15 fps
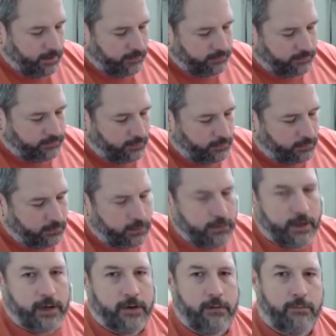So you
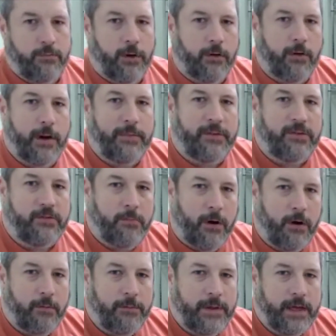can program the
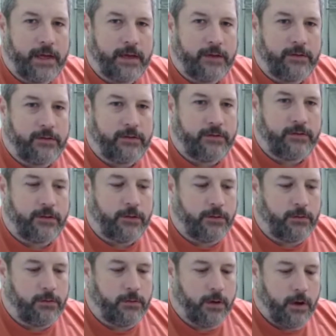smart pins
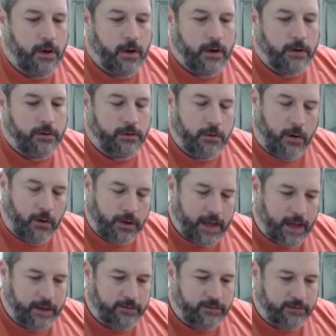to do all
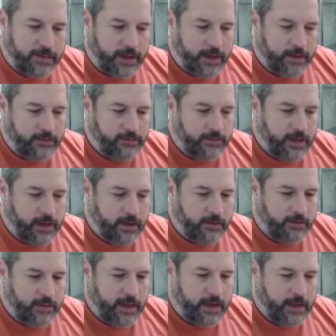kinds of things.
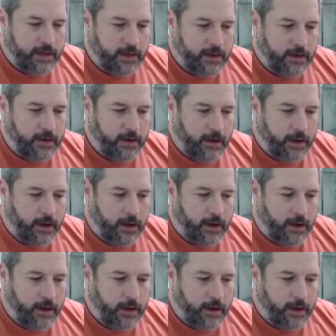They can